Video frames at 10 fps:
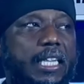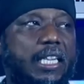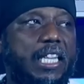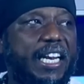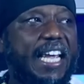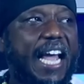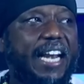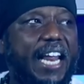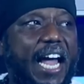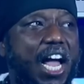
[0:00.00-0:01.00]
3
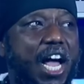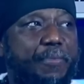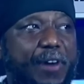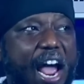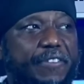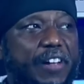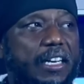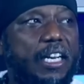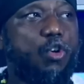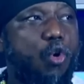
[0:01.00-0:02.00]
other
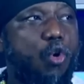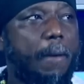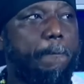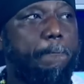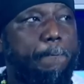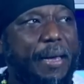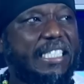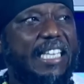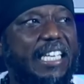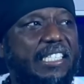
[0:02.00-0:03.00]
privately owned
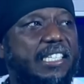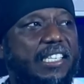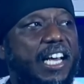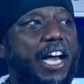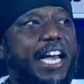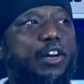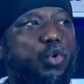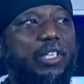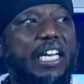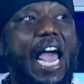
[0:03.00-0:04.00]
businesses,
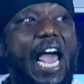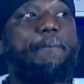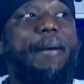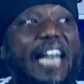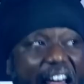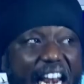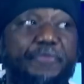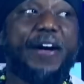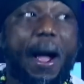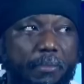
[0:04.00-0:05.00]
including a banana
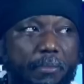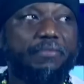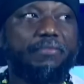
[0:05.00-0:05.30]
farm,